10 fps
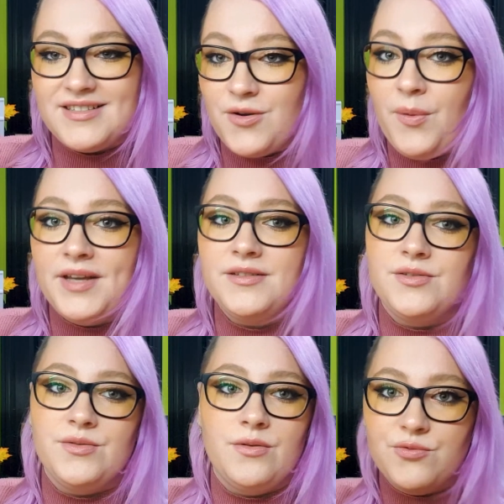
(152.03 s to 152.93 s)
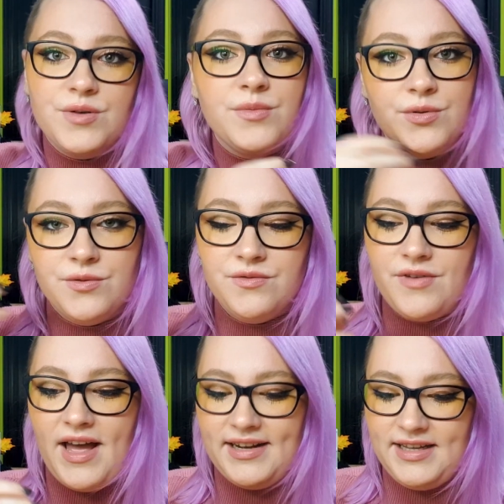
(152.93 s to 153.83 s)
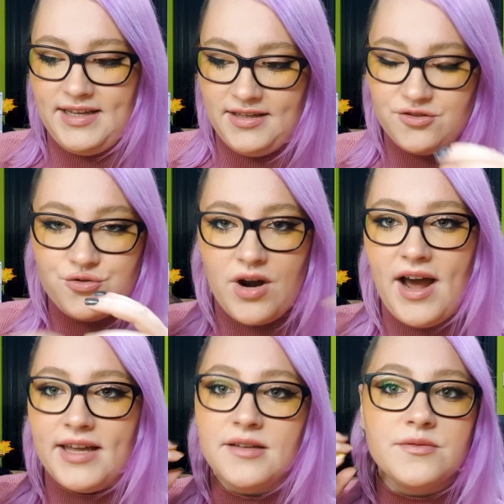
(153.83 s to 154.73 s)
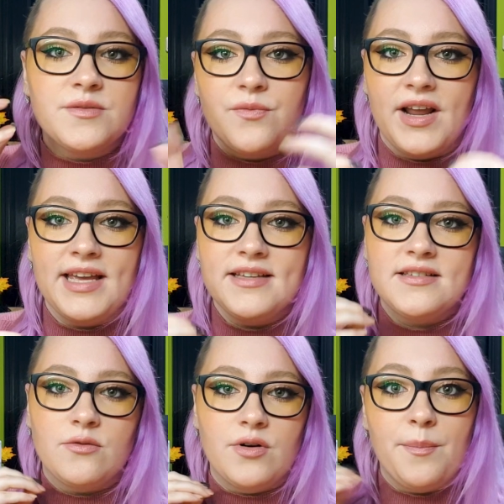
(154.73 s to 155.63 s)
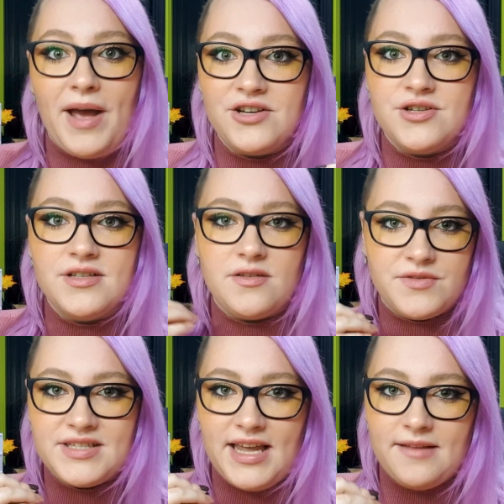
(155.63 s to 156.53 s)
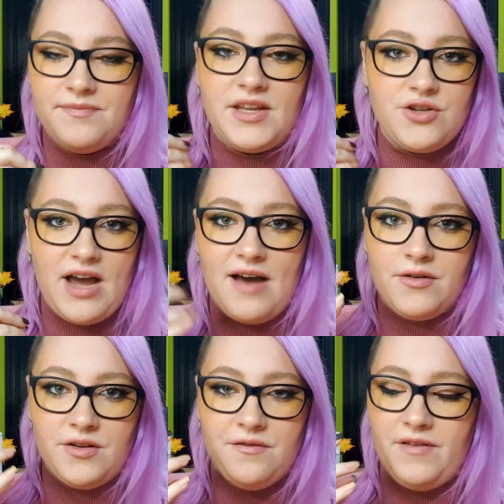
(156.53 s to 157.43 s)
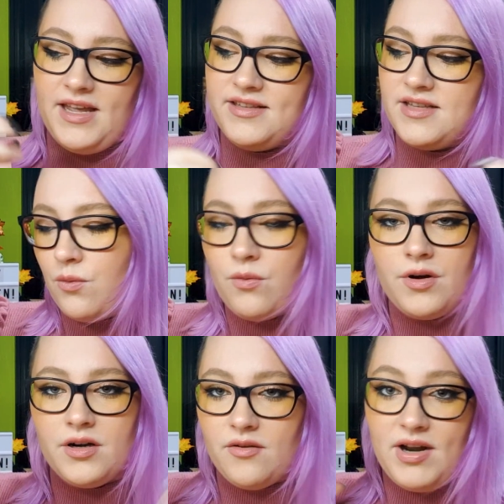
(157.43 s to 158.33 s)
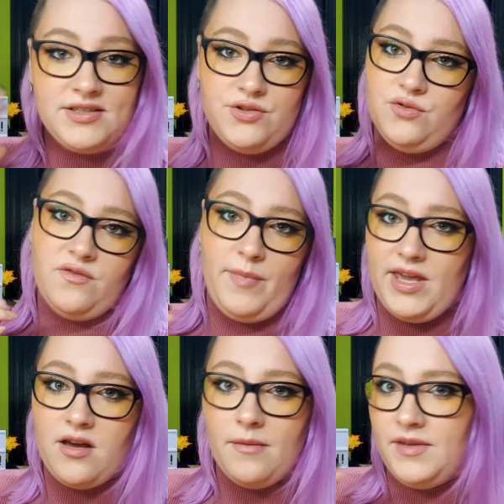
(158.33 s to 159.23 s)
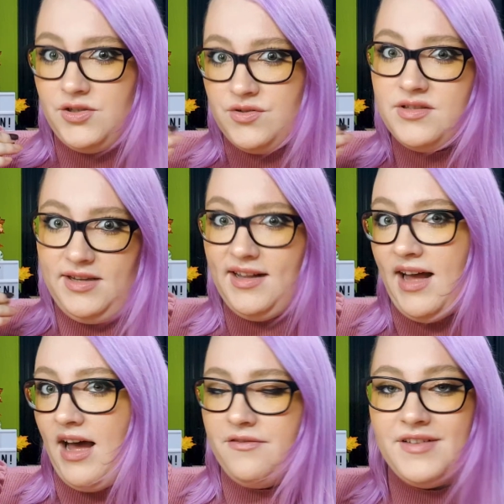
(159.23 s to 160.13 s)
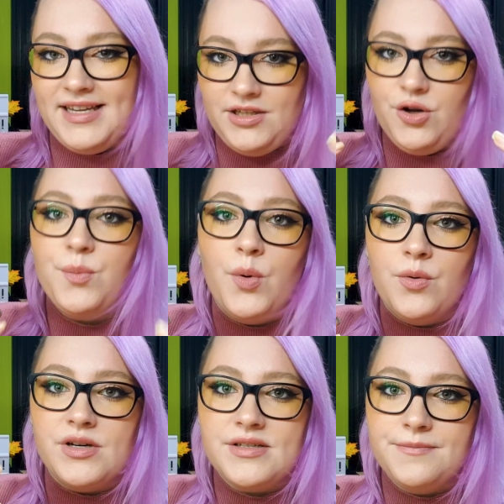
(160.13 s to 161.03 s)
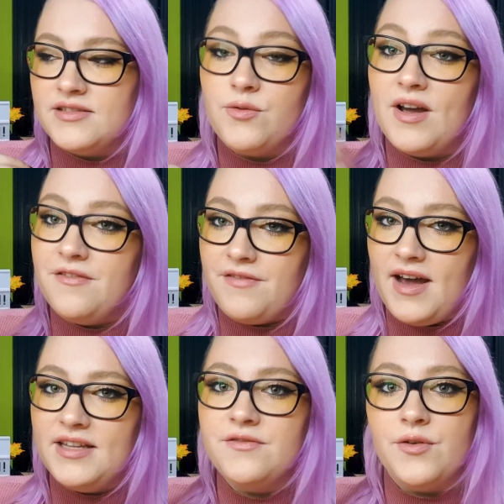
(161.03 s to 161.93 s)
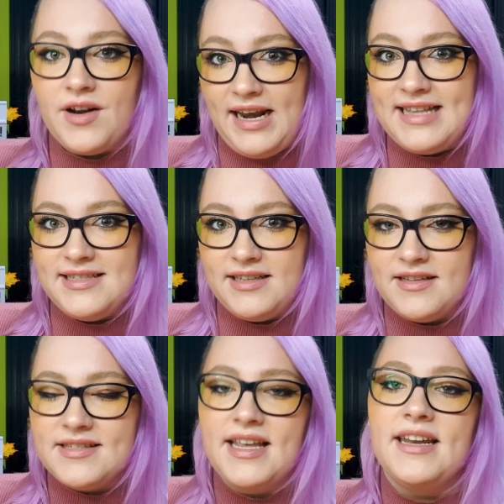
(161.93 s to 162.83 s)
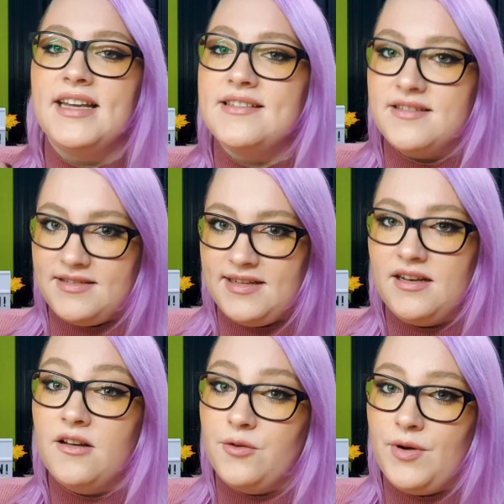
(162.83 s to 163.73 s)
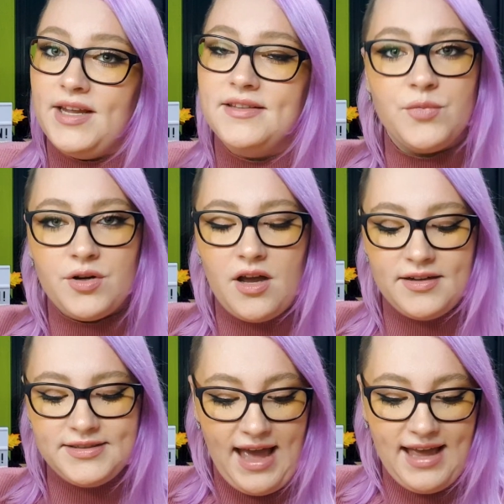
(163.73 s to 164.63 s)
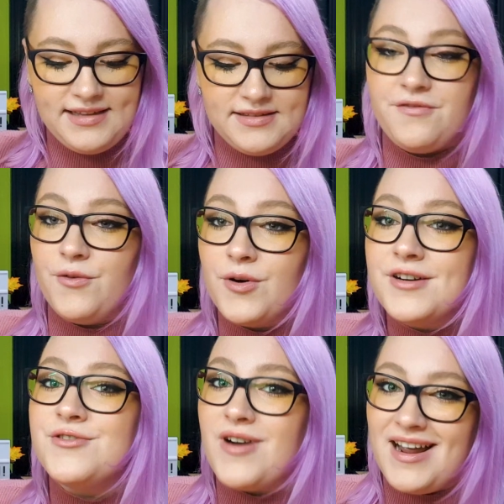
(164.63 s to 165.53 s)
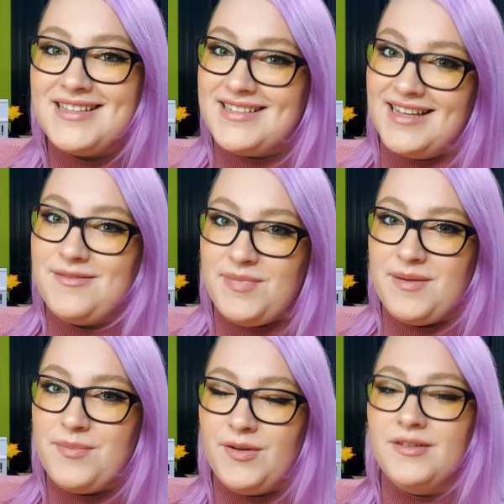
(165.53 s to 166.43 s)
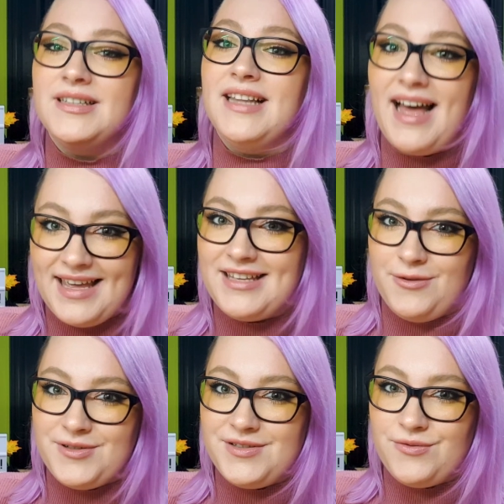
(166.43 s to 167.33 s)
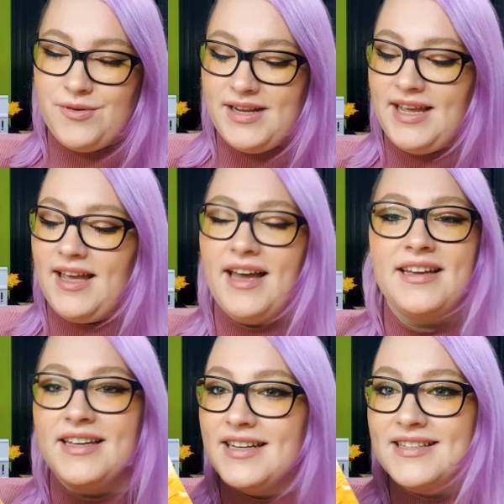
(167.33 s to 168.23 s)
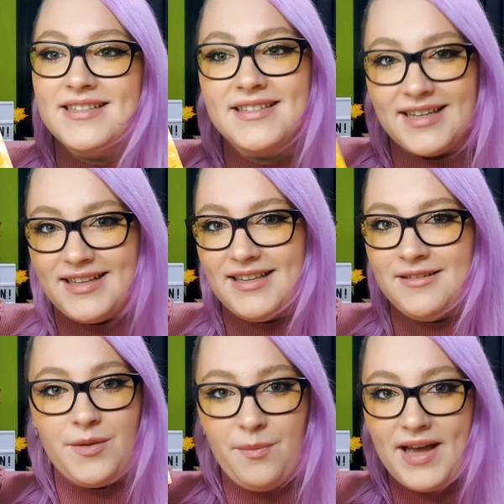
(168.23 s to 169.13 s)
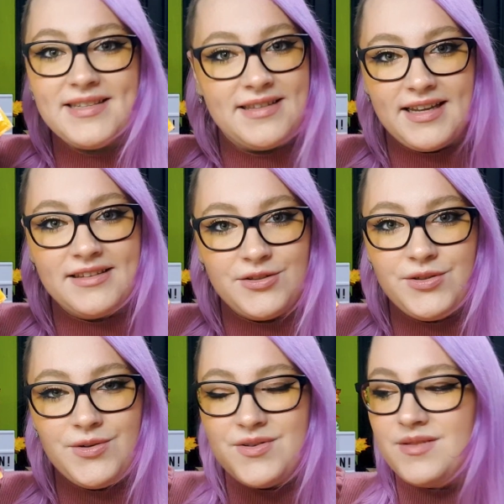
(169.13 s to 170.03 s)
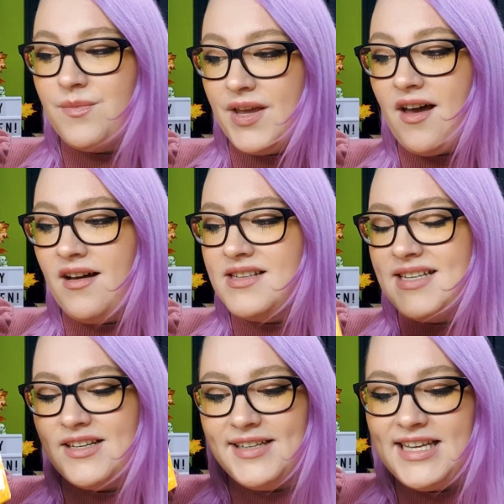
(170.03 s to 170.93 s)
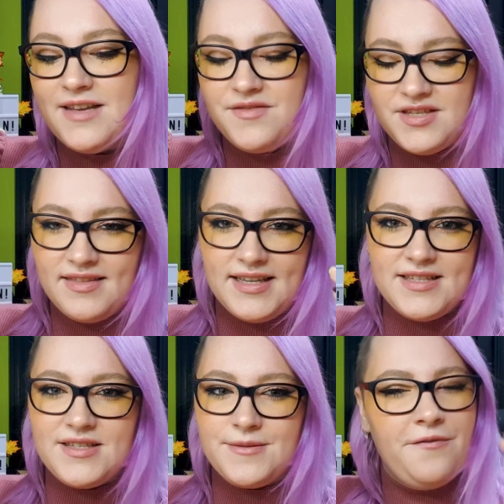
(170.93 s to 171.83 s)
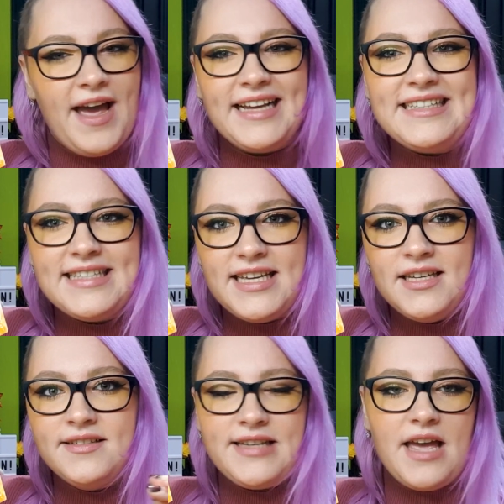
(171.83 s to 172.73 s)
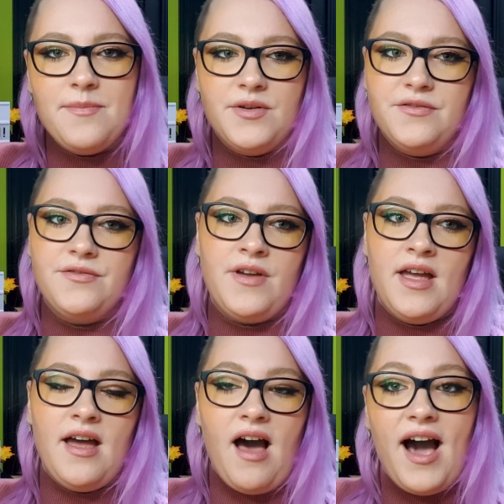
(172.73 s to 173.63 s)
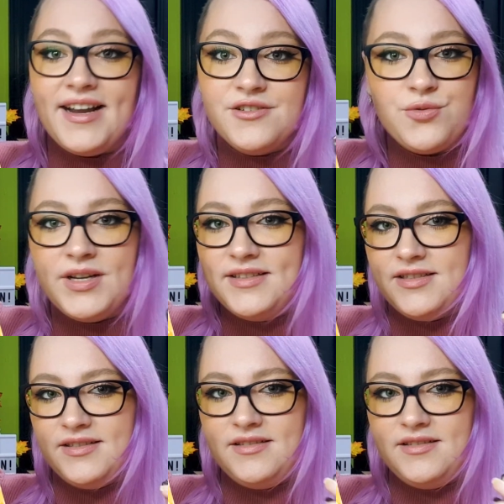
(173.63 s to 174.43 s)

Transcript: going to remove any dry flakes or patches of skin that you have on your face or residue of makeup that you still have in your pores. So I find for cleansing the skin, it's still a great product. And for dry skin people like yours truly, it is still the best thing to use because it leaves this waxy type of hydrated